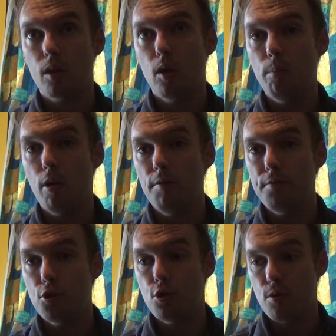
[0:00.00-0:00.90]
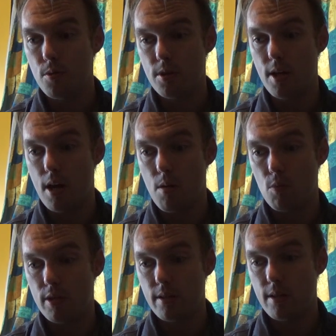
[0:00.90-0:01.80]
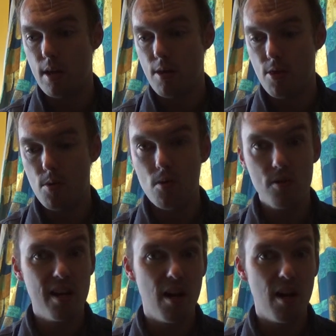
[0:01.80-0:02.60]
I'm off Tuesday, Wednesday, Thursday,